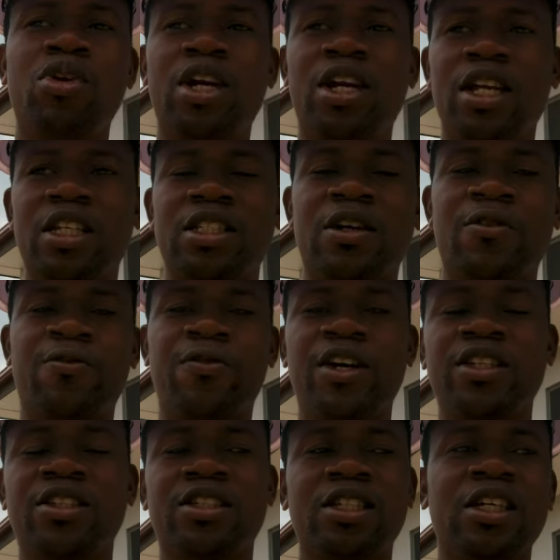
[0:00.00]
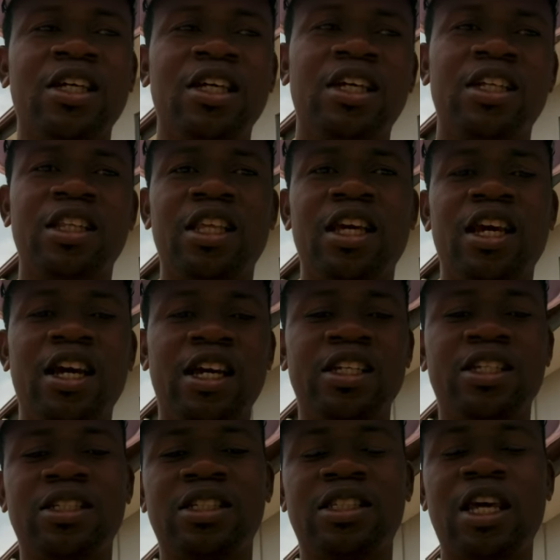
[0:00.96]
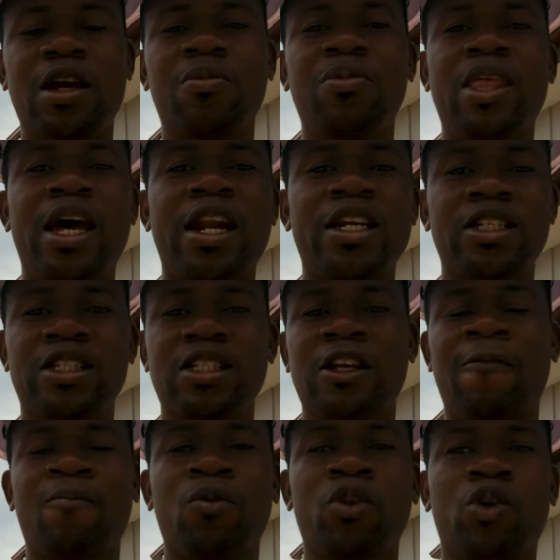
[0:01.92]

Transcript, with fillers: breaking it affects the step that is